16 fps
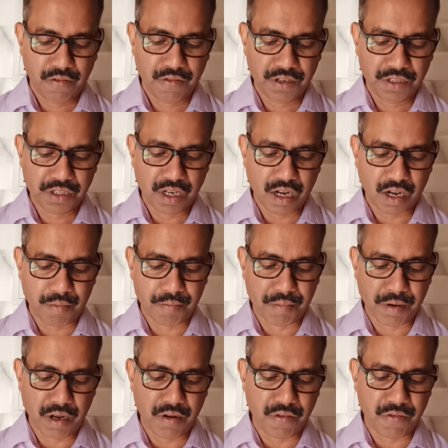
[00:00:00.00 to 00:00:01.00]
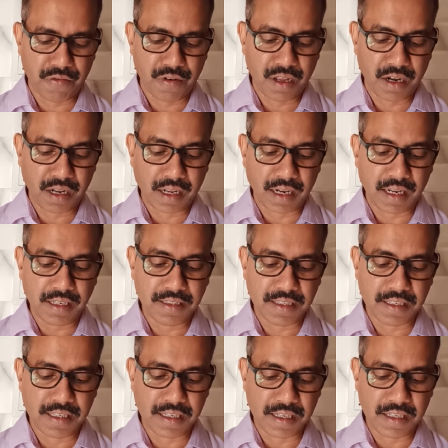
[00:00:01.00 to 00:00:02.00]
which are above, where
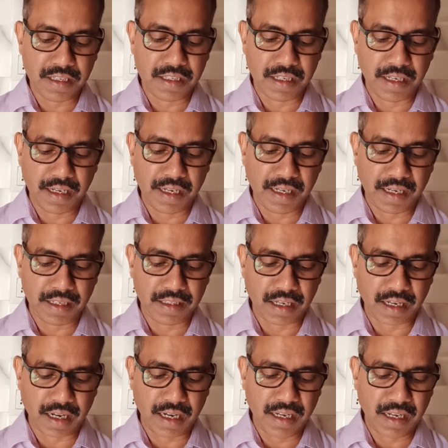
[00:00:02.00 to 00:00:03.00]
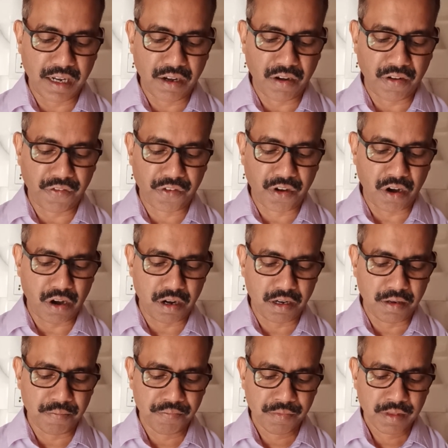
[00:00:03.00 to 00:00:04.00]
Christ is sitting at the right hand of God.
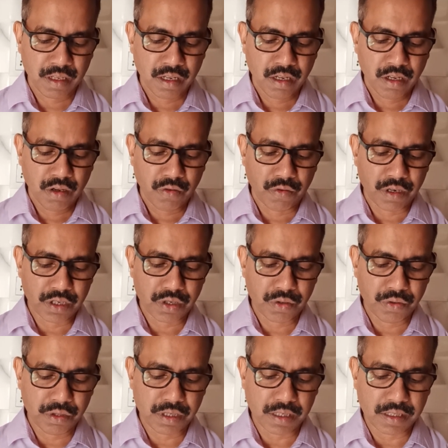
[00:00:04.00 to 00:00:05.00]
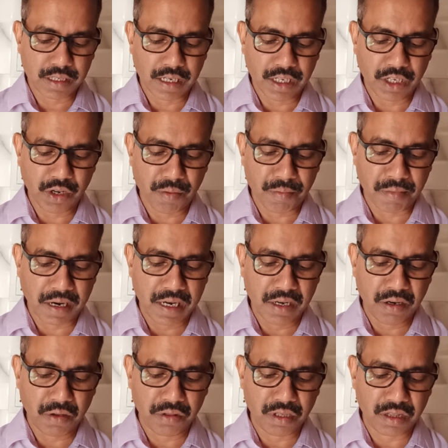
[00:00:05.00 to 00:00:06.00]
Verse 2 says, set your
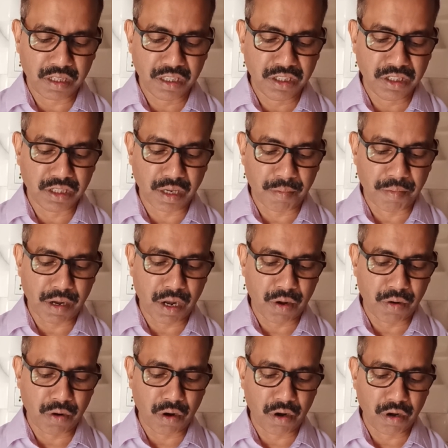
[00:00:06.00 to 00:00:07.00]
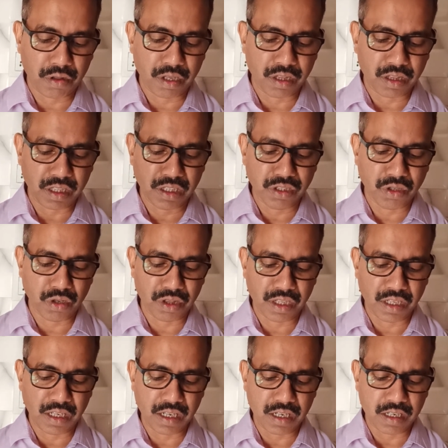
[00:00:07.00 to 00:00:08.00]
mind on the things above, not on the things on
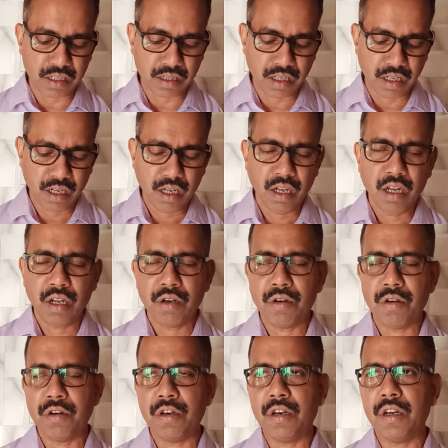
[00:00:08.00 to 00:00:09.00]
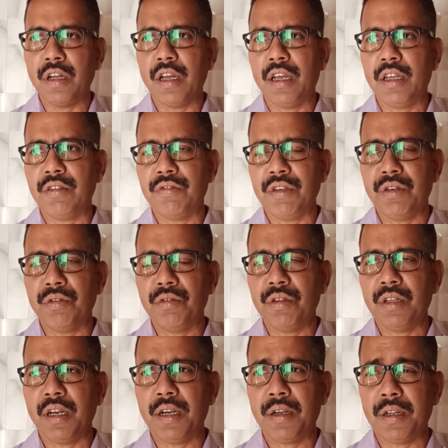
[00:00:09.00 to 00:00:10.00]
the earth. As we know
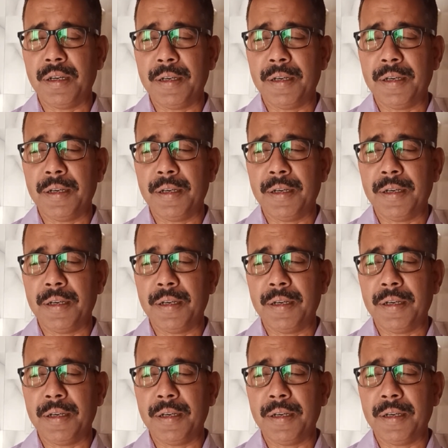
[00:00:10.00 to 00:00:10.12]
that